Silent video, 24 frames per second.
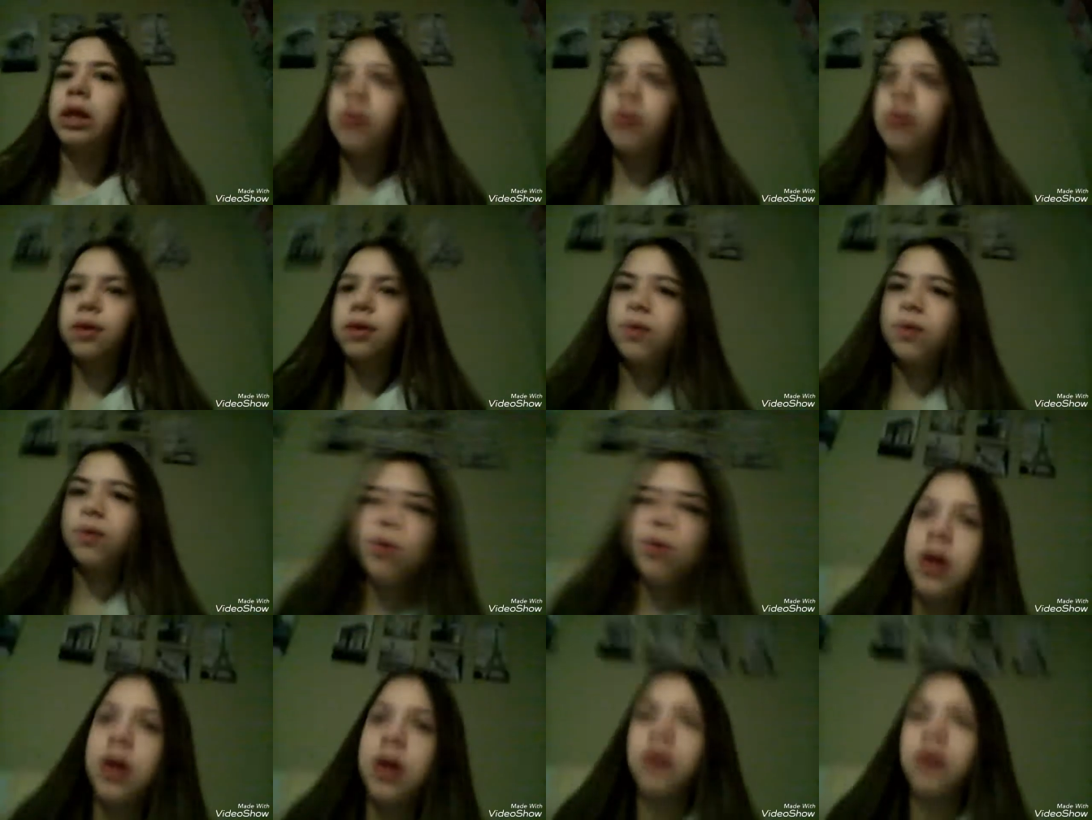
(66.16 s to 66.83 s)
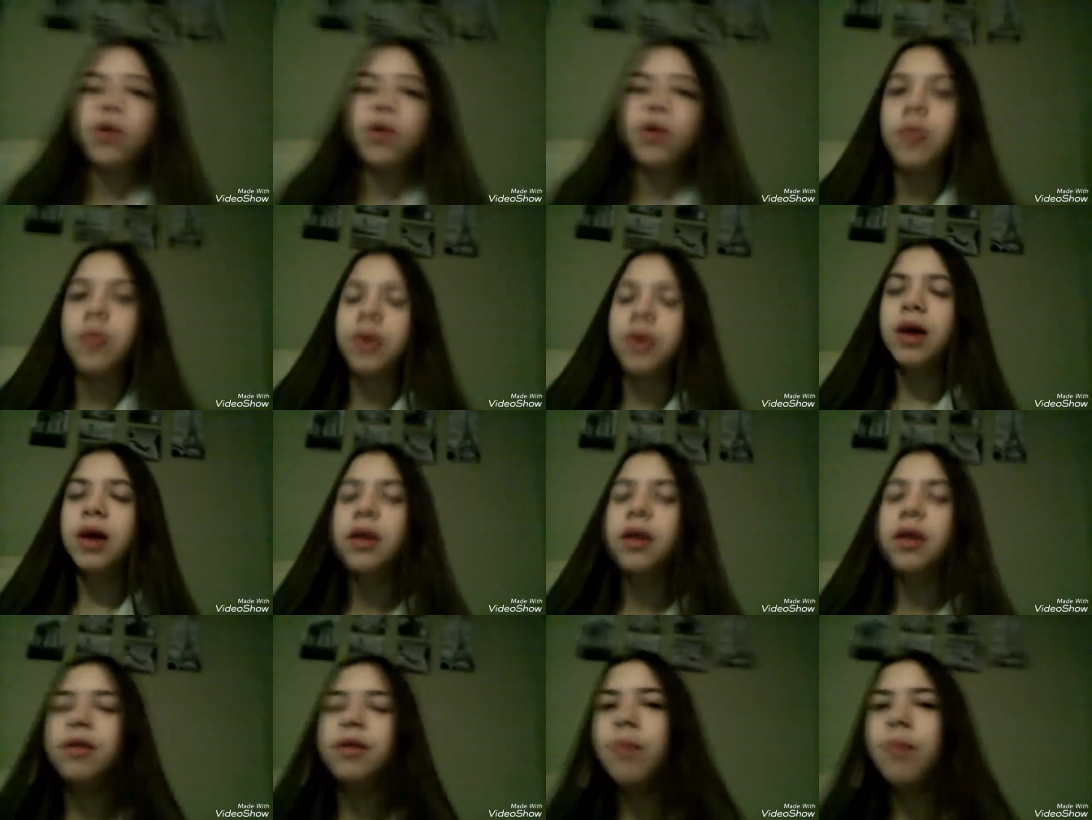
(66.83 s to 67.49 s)
Oh, I don't know
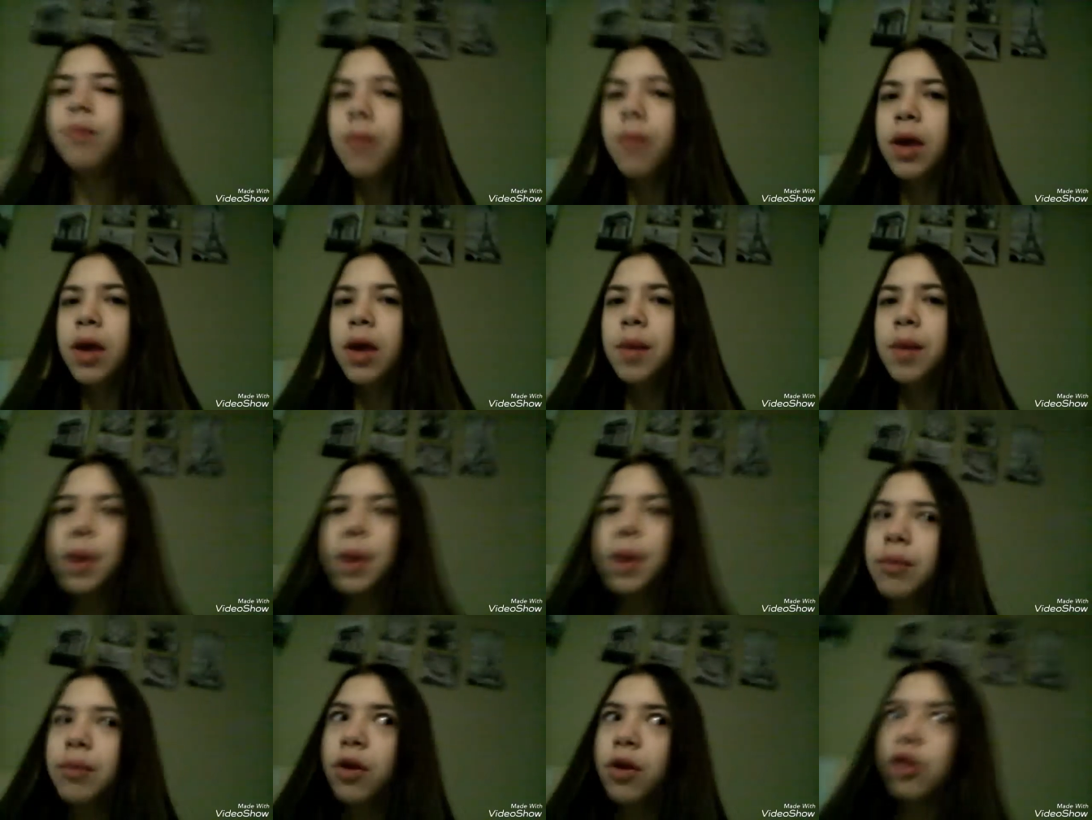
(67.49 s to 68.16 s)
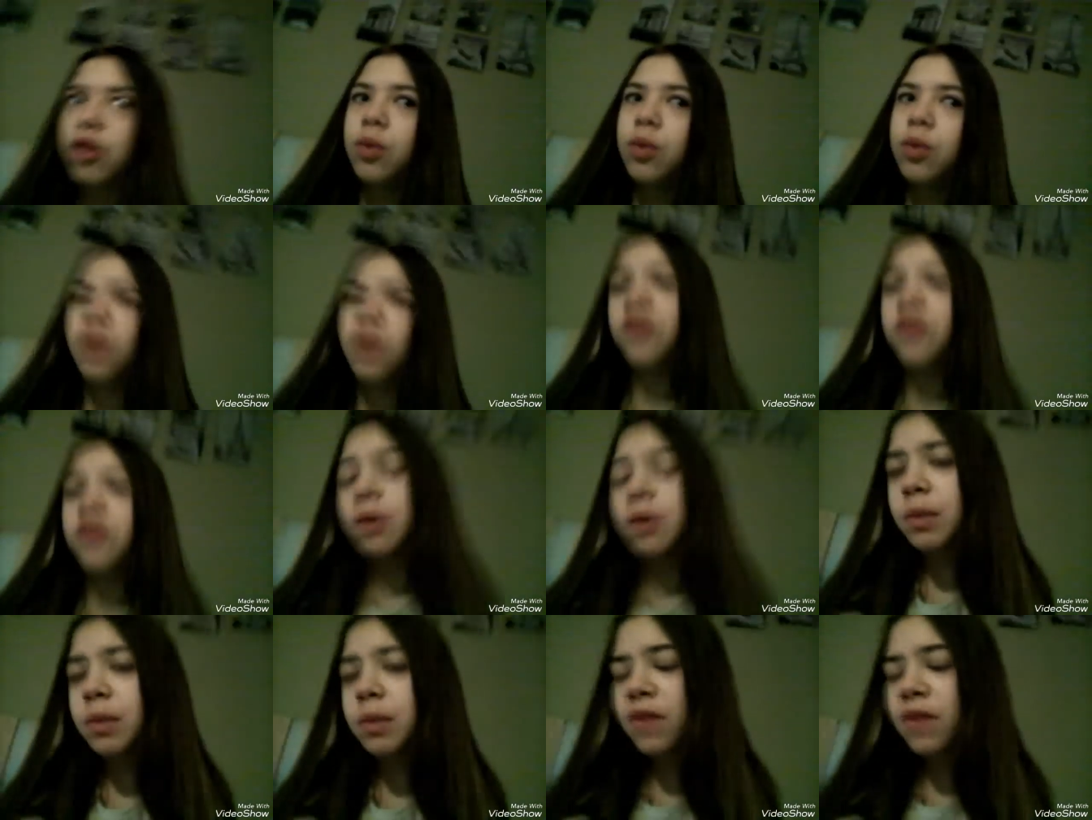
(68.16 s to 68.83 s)
because me and my brother we
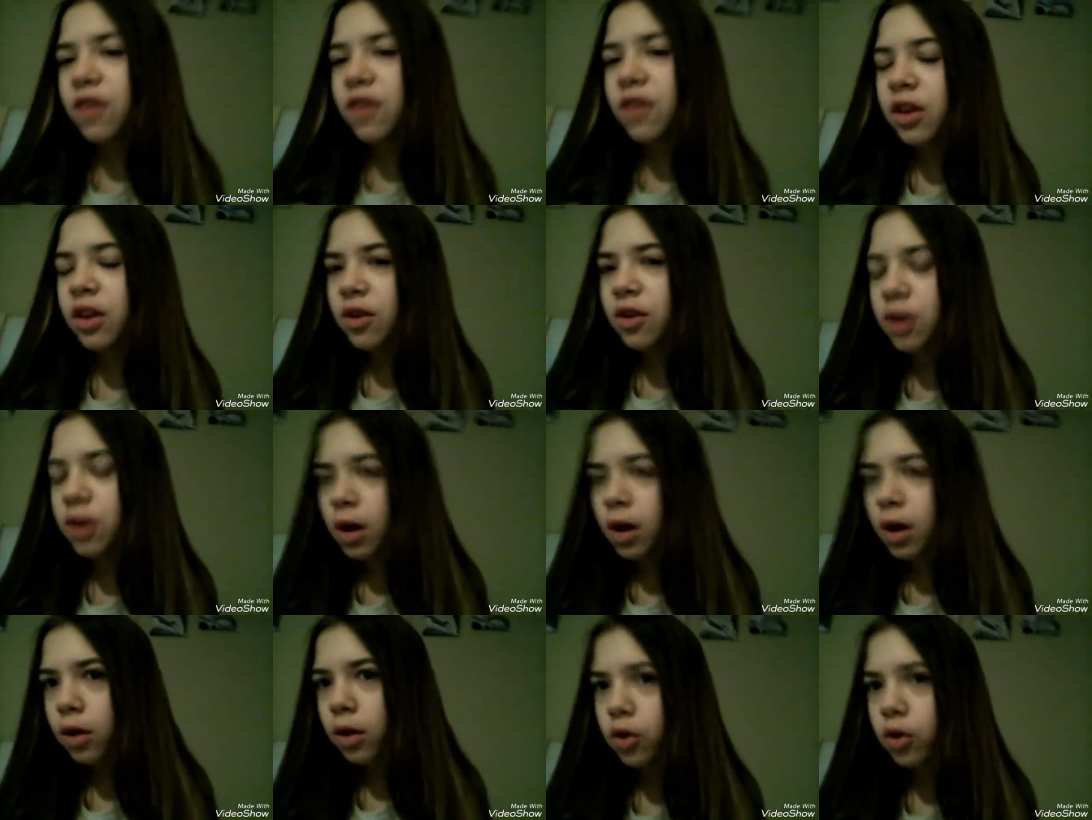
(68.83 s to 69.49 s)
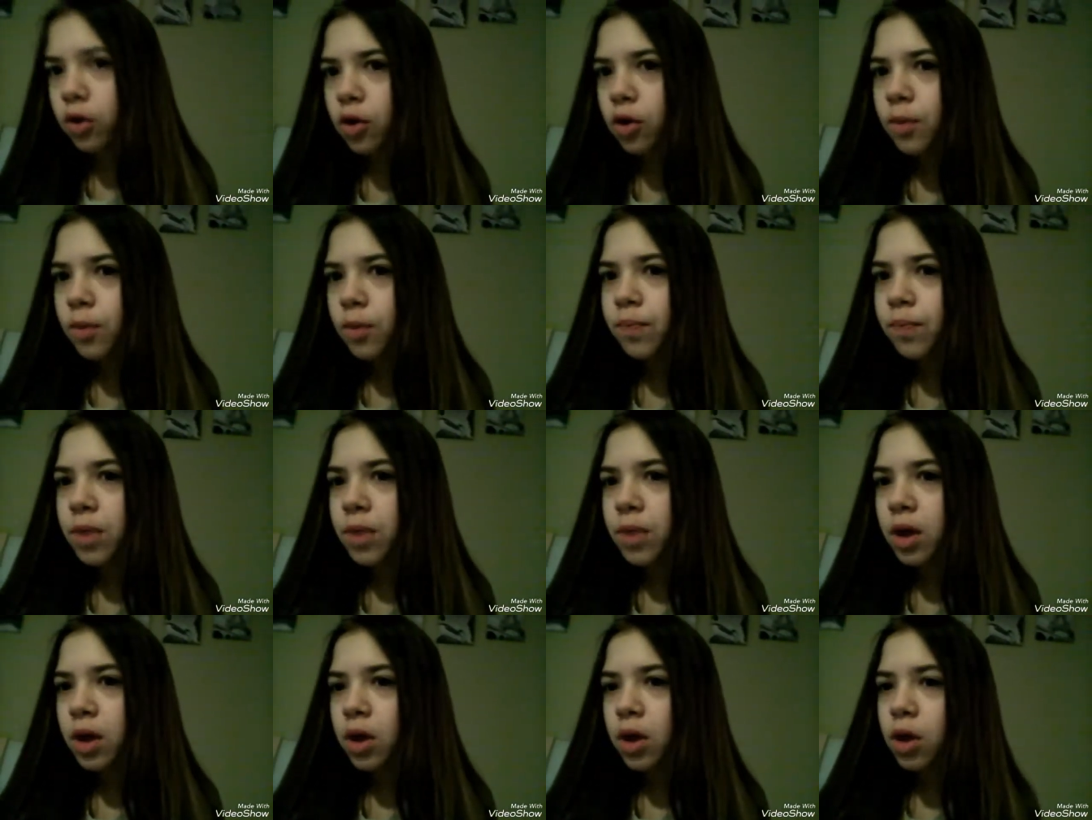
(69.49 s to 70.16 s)
filmed a video together,
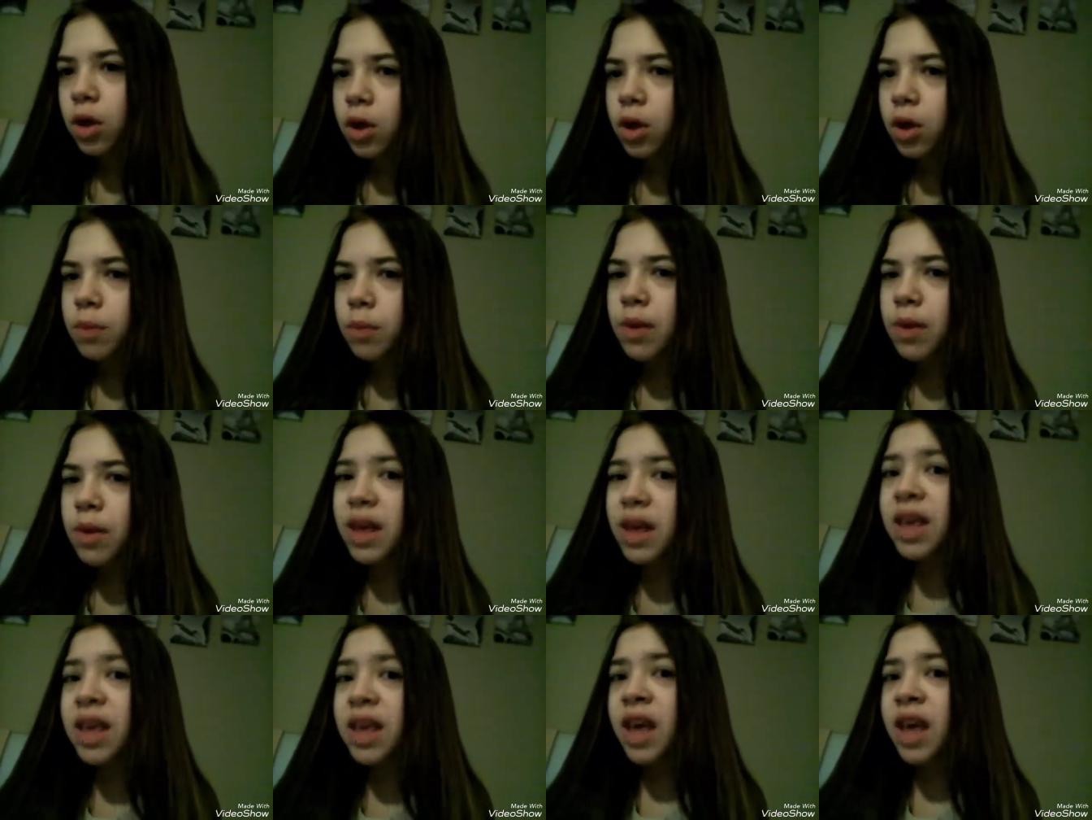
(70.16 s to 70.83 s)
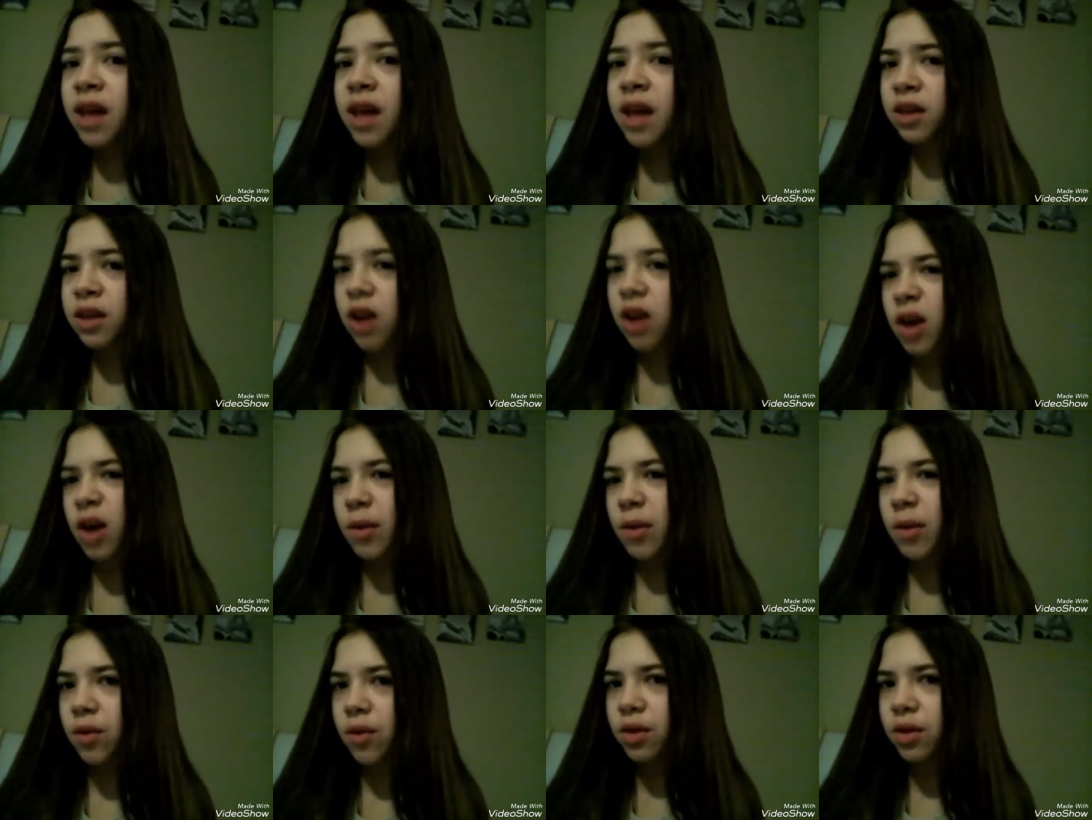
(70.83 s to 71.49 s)
but he has to
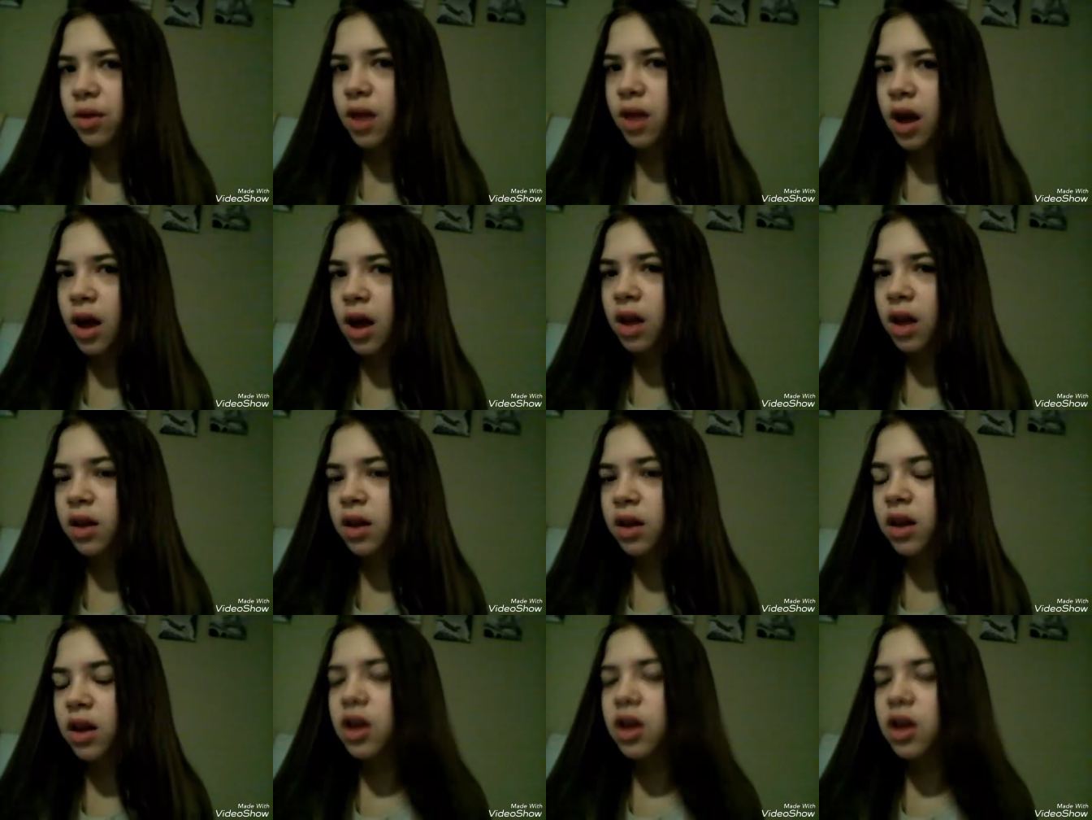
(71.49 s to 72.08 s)
help me with that.